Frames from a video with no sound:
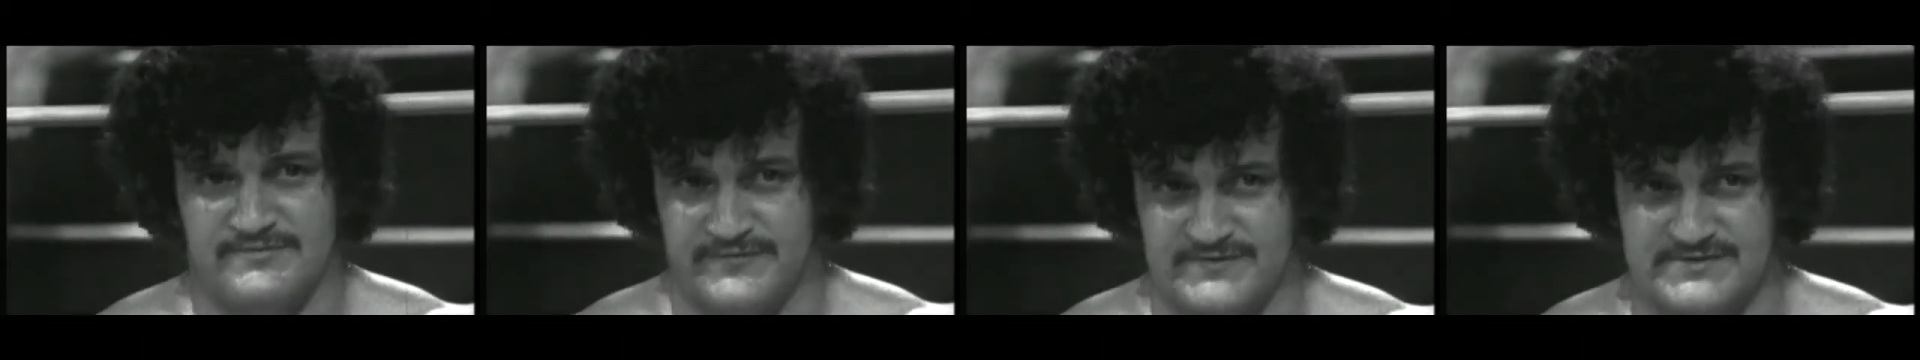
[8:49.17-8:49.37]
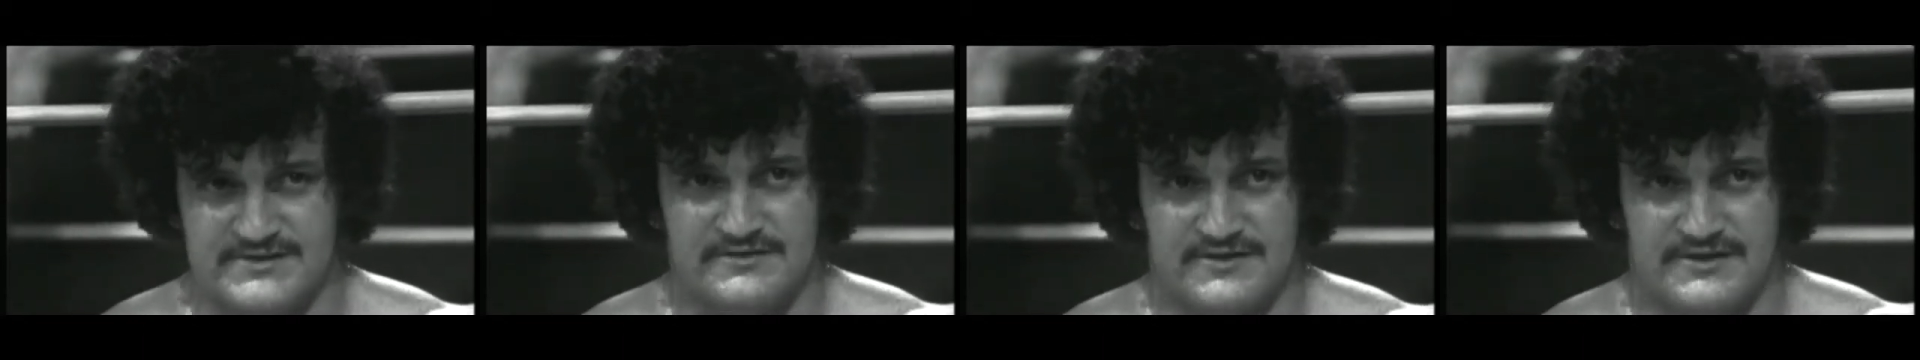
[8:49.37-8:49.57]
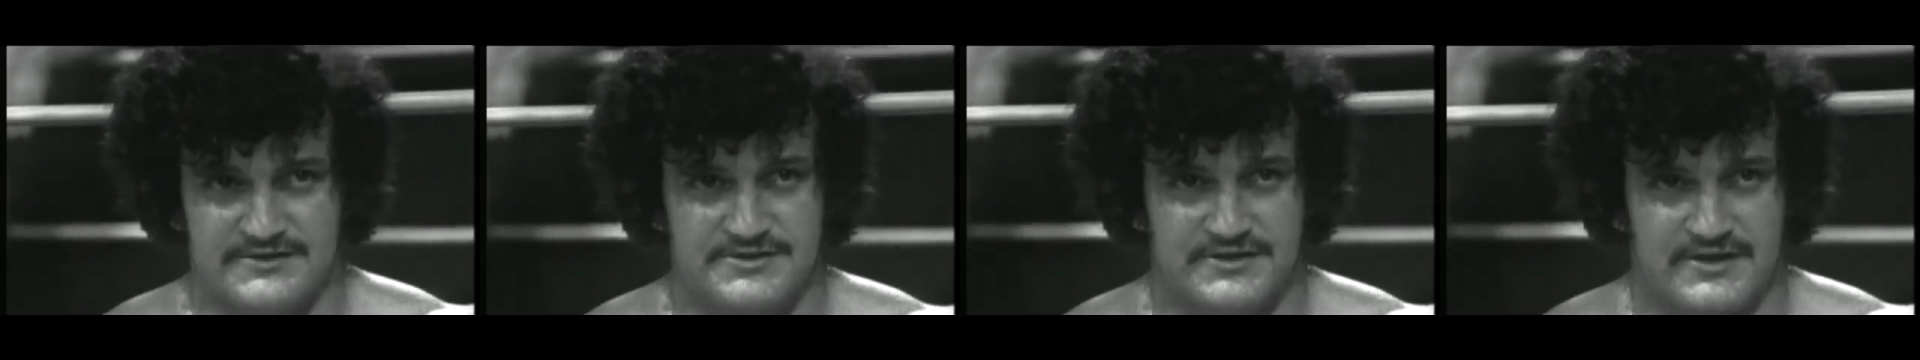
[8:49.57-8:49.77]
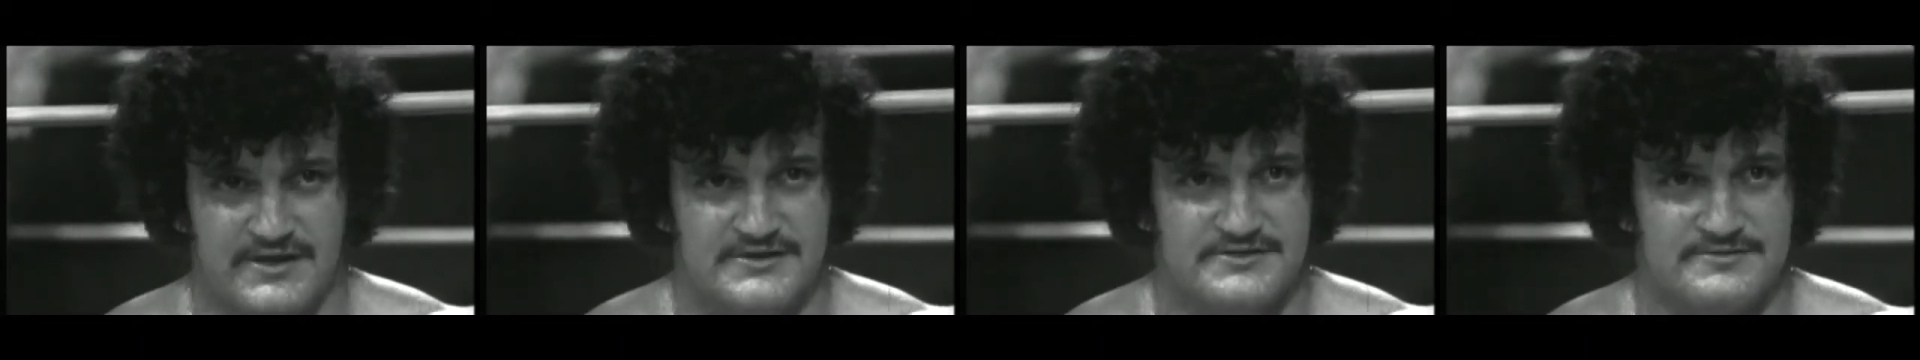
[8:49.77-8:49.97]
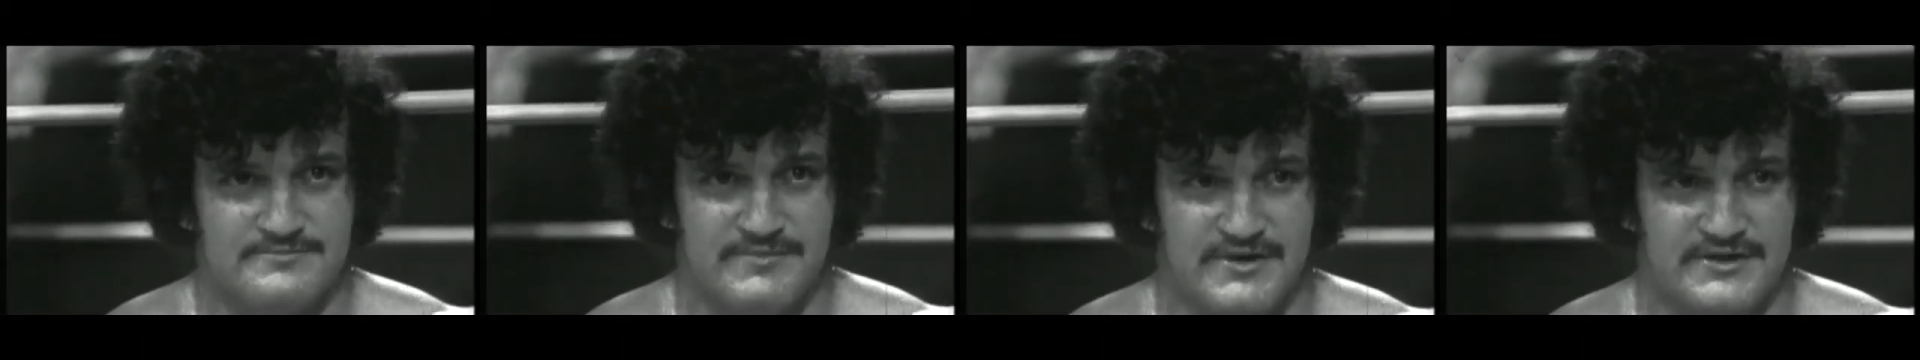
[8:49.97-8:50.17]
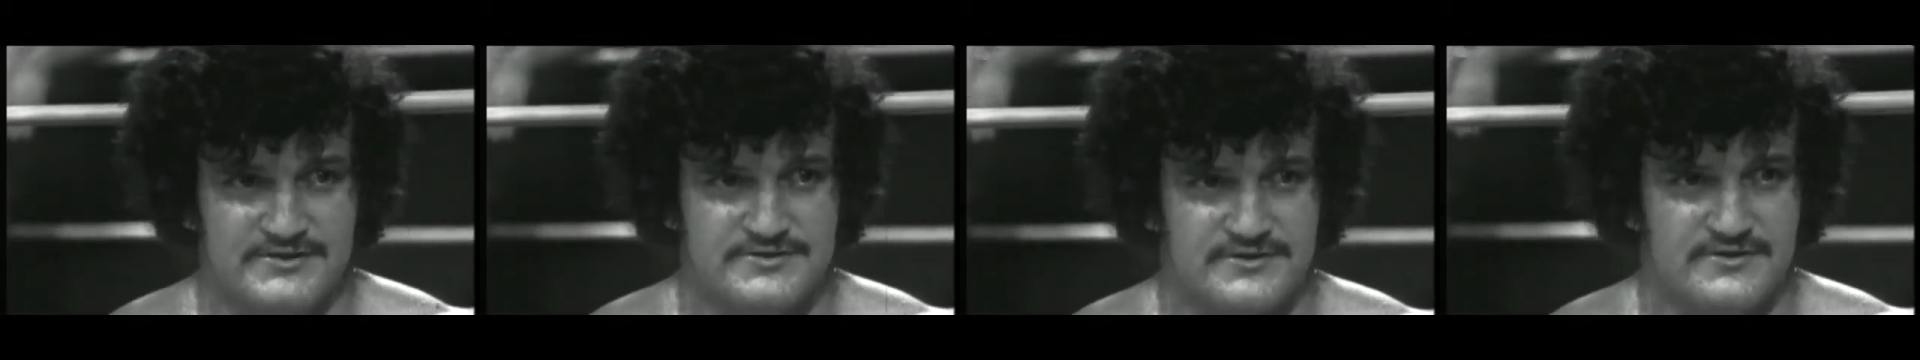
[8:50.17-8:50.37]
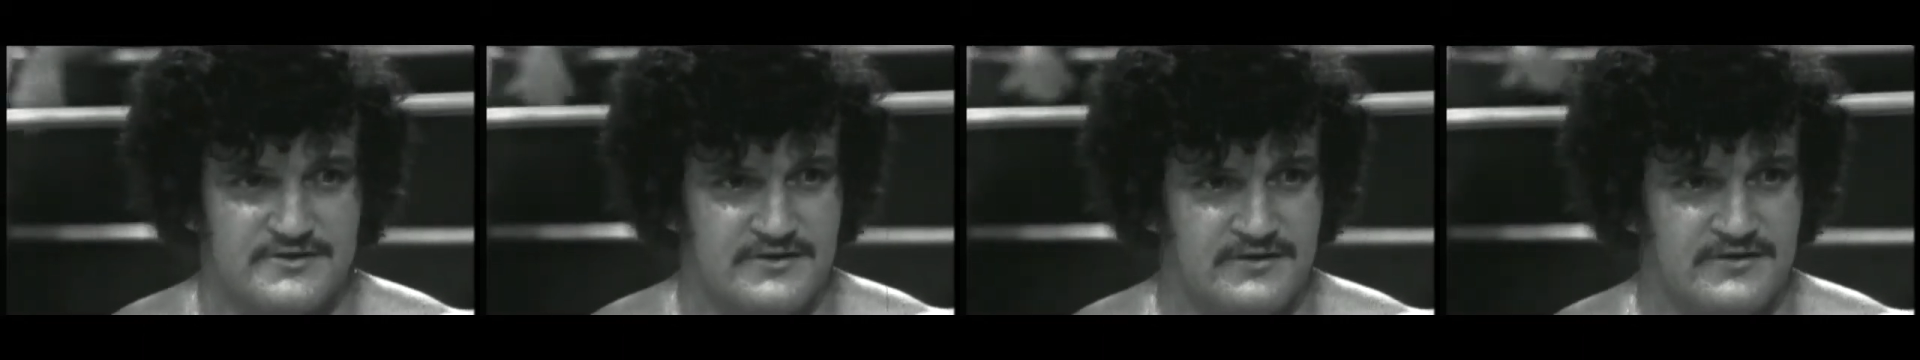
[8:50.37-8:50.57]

a physical education major.